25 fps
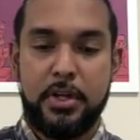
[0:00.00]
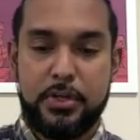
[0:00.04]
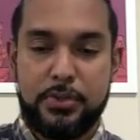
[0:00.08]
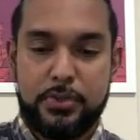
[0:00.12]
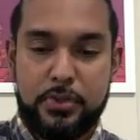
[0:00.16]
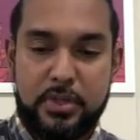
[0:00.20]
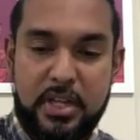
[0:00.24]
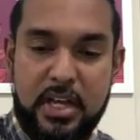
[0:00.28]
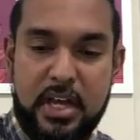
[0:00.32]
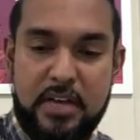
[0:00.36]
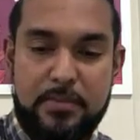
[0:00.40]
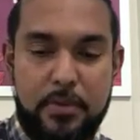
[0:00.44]

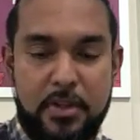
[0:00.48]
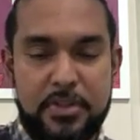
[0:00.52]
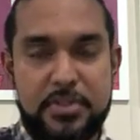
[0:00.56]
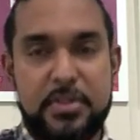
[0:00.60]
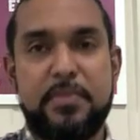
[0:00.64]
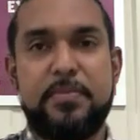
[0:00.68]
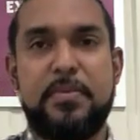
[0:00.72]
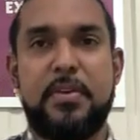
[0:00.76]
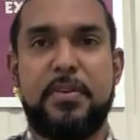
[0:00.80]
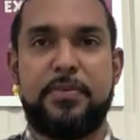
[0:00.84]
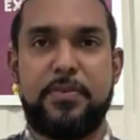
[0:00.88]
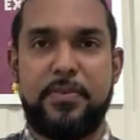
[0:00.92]
So you have lots
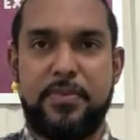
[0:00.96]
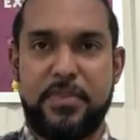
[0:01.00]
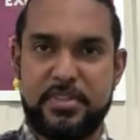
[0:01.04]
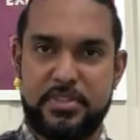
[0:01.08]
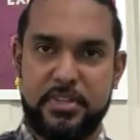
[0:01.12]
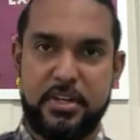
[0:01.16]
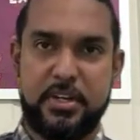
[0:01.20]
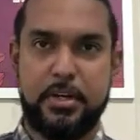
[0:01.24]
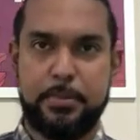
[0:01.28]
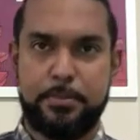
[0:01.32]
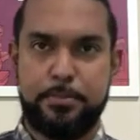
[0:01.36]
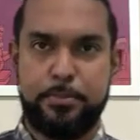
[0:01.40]
of different things
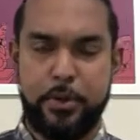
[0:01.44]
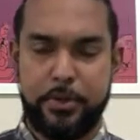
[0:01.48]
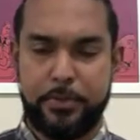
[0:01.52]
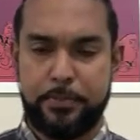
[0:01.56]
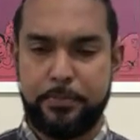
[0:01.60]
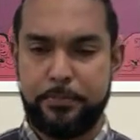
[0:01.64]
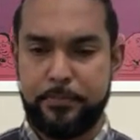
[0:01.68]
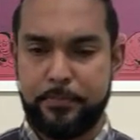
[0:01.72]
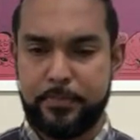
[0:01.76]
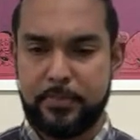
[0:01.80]
you could put.